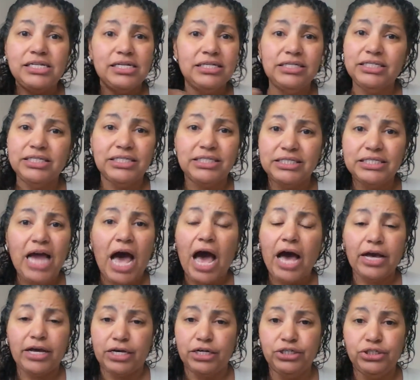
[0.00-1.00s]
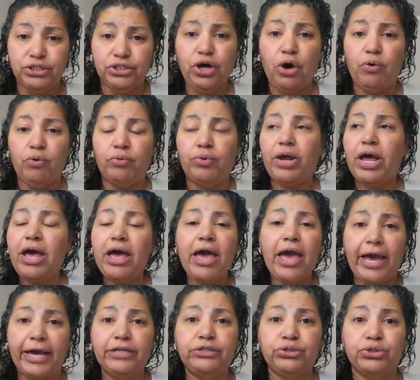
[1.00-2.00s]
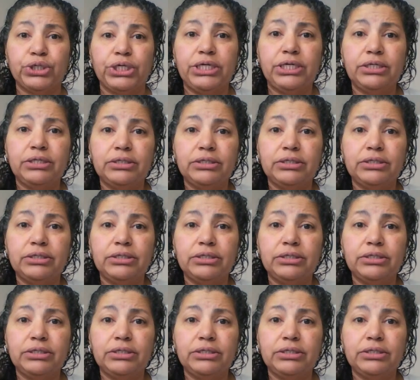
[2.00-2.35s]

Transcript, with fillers: does not condone hatred